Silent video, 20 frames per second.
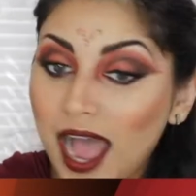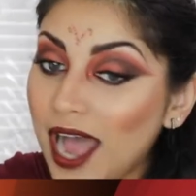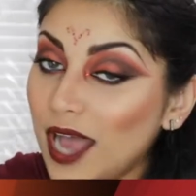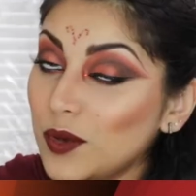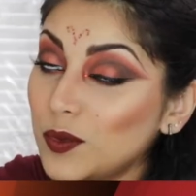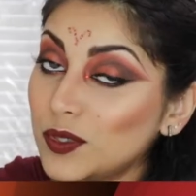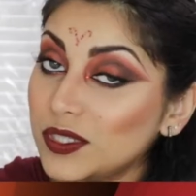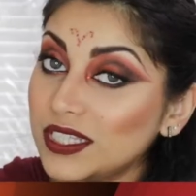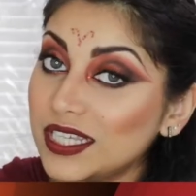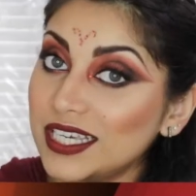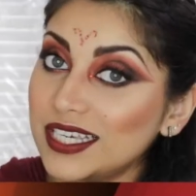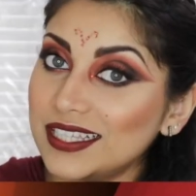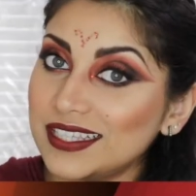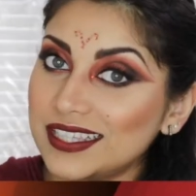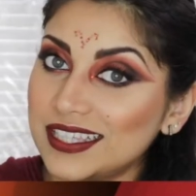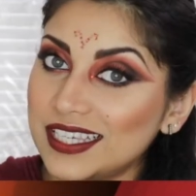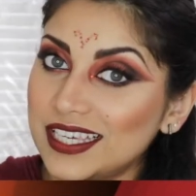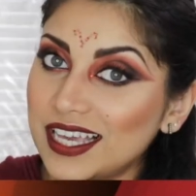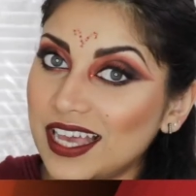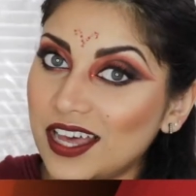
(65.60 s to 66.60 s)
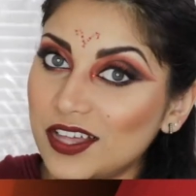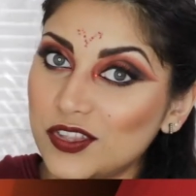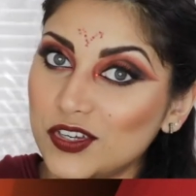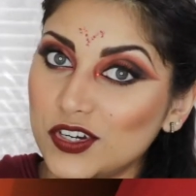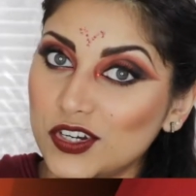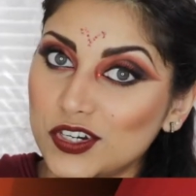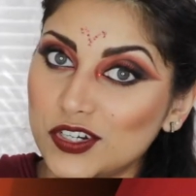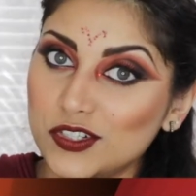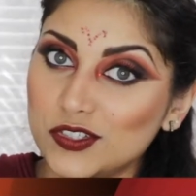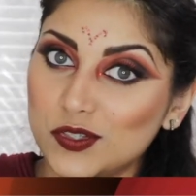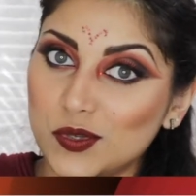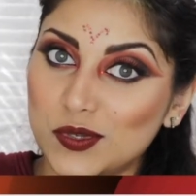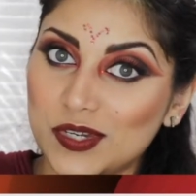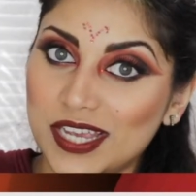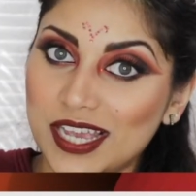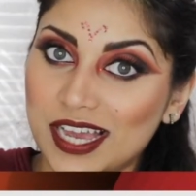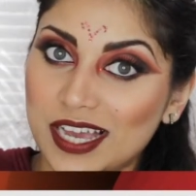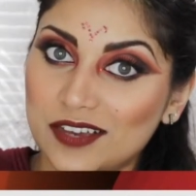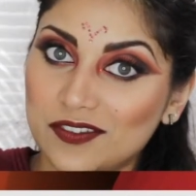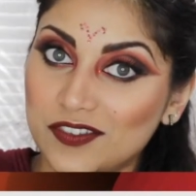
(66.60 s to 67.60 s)
I will link the other
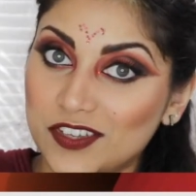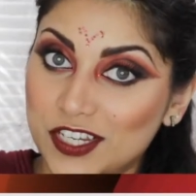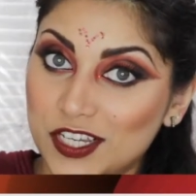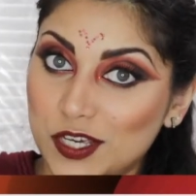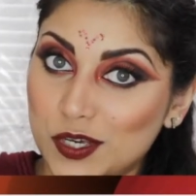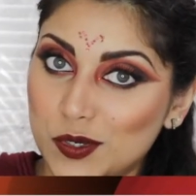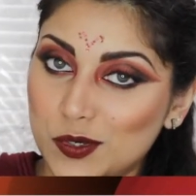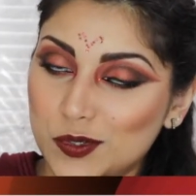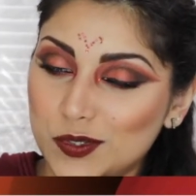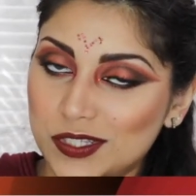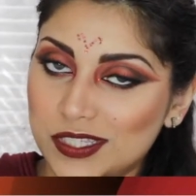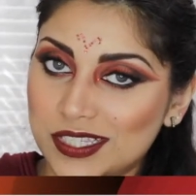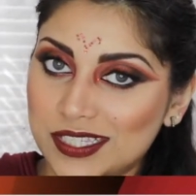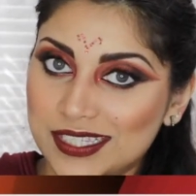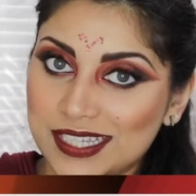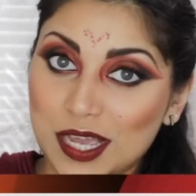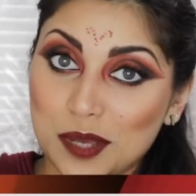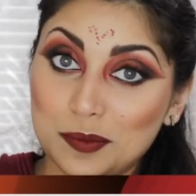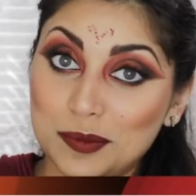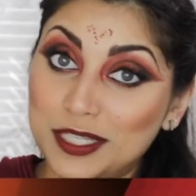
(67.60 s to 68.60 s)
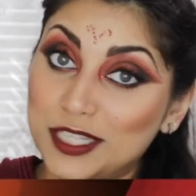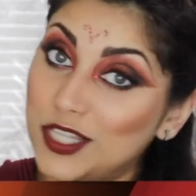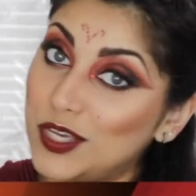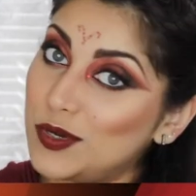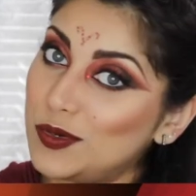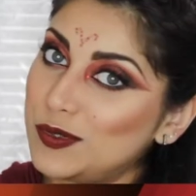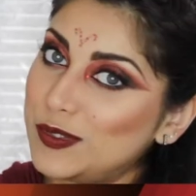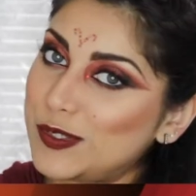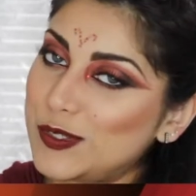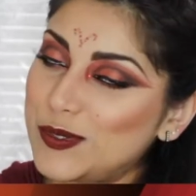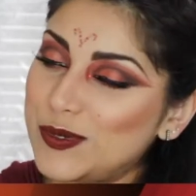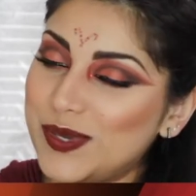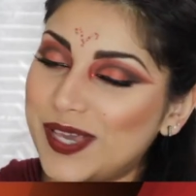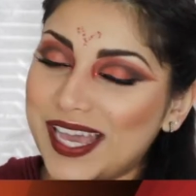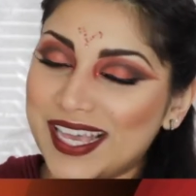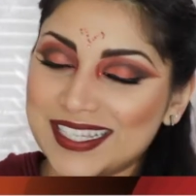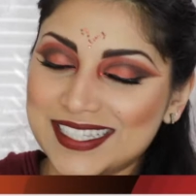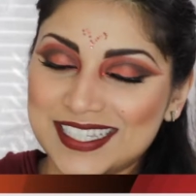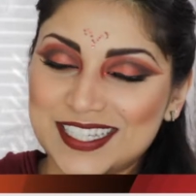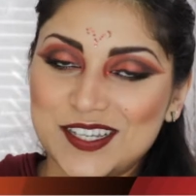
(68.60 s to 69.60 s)
Zodiac videos down below so you
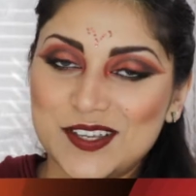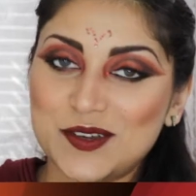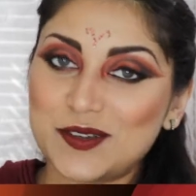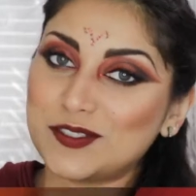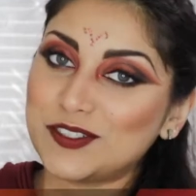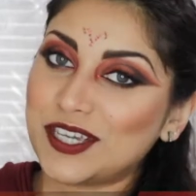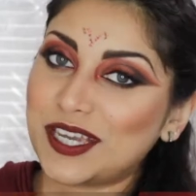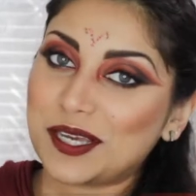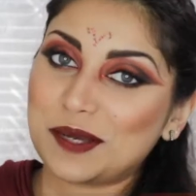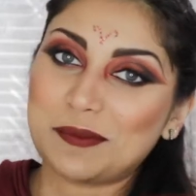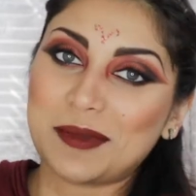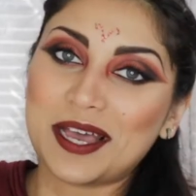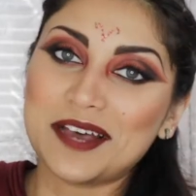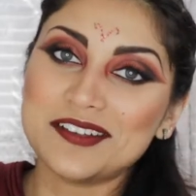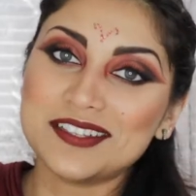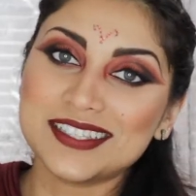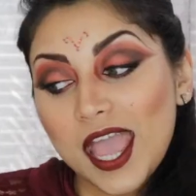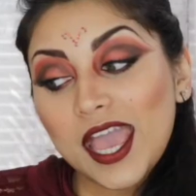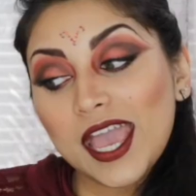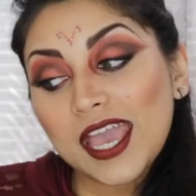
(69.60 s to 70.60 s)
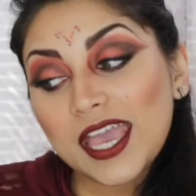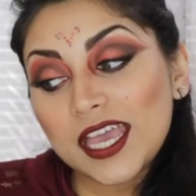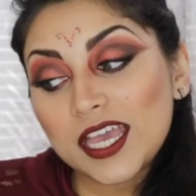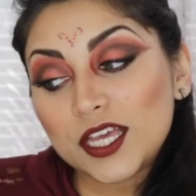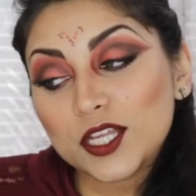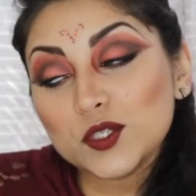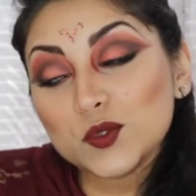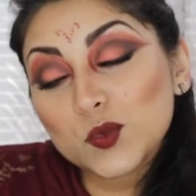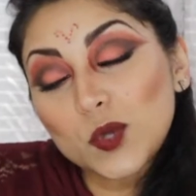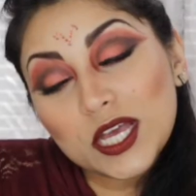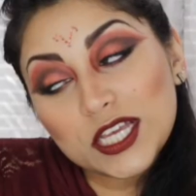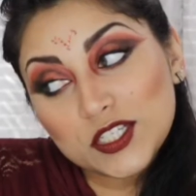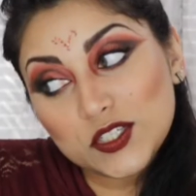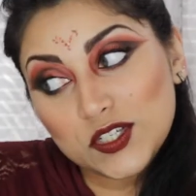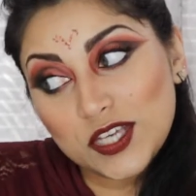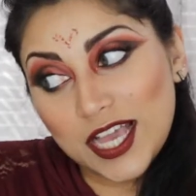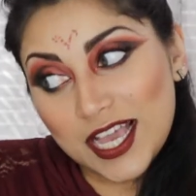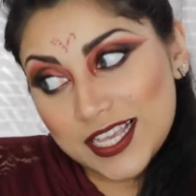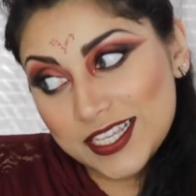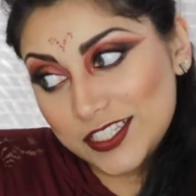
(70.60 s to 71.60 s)
guys can go check them out. And while you
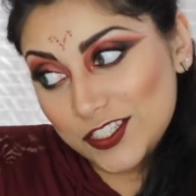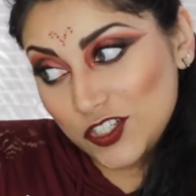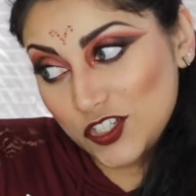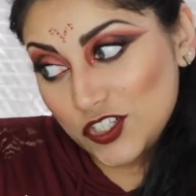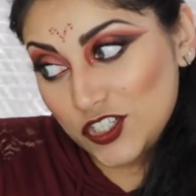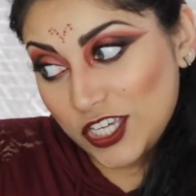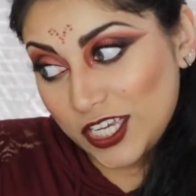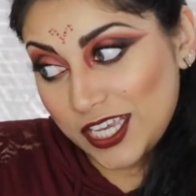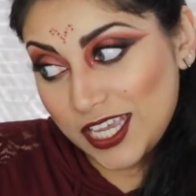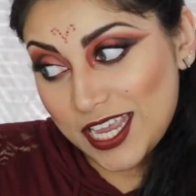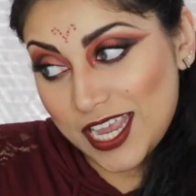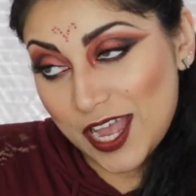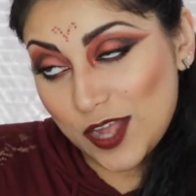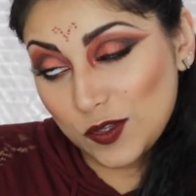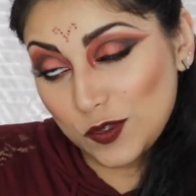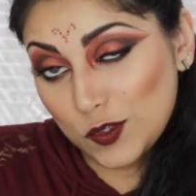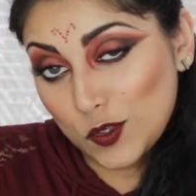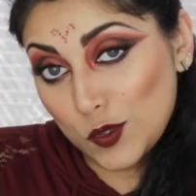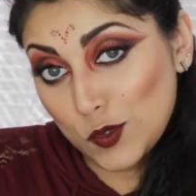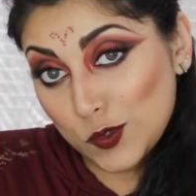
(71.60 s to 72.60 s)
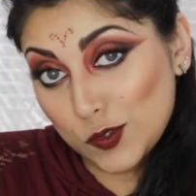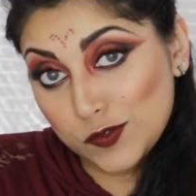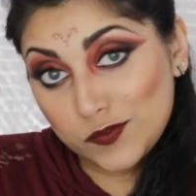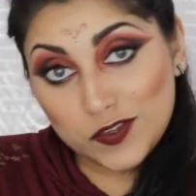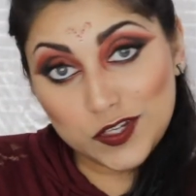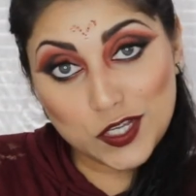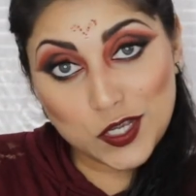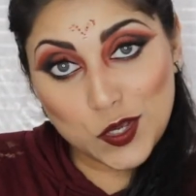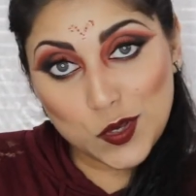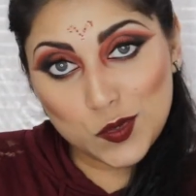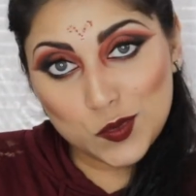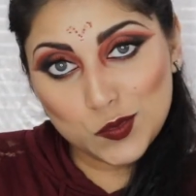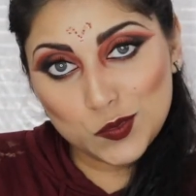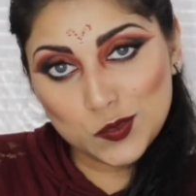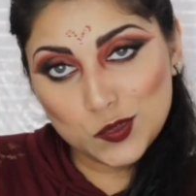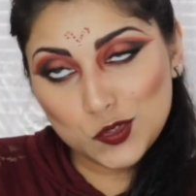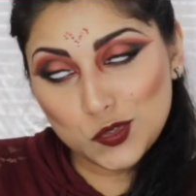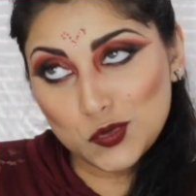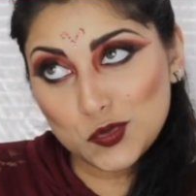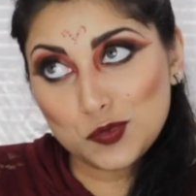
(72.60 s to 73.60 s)
guys are checking out those
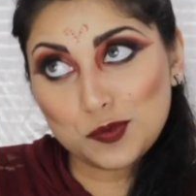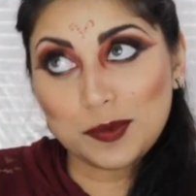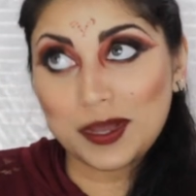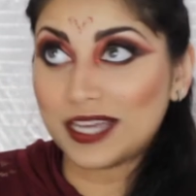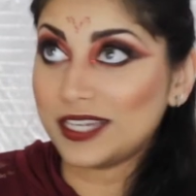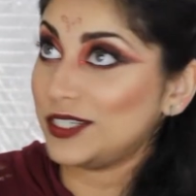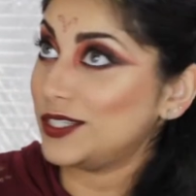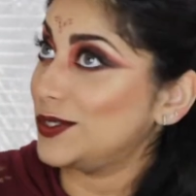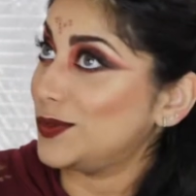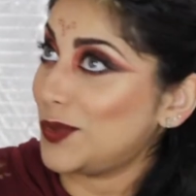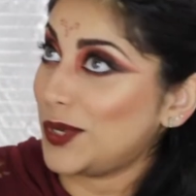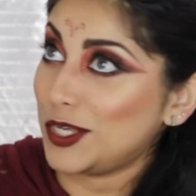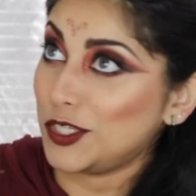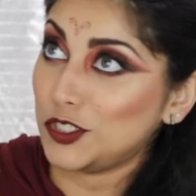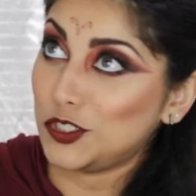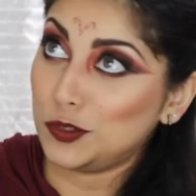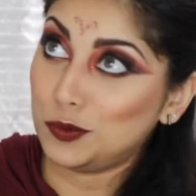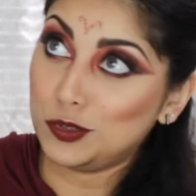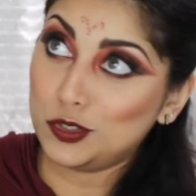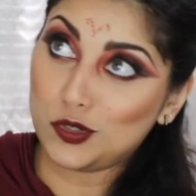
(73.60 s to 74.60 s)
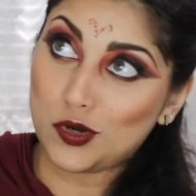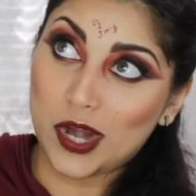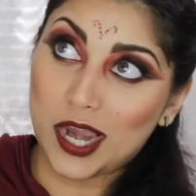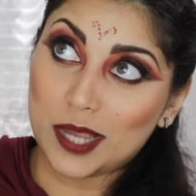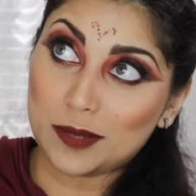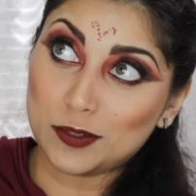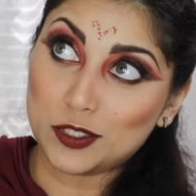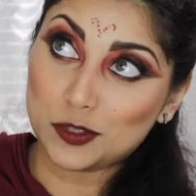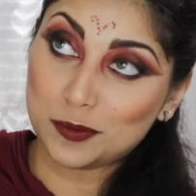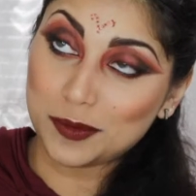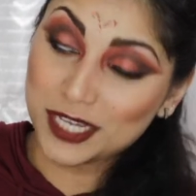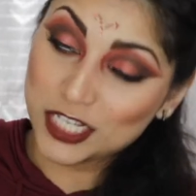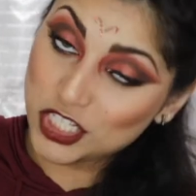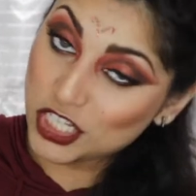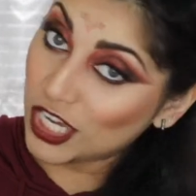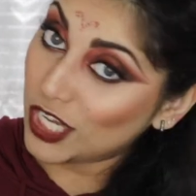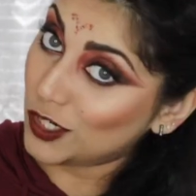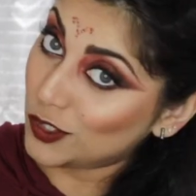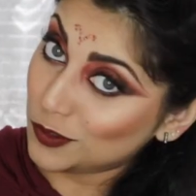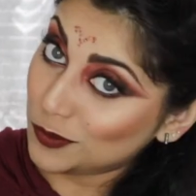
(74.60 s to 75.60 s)
videos, you might as well subscribe to my
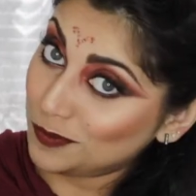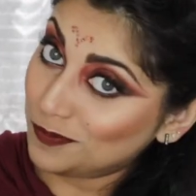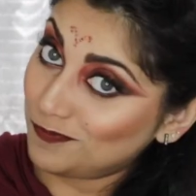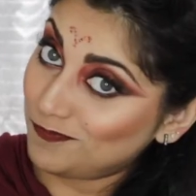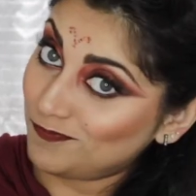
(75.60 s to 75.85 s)
channel.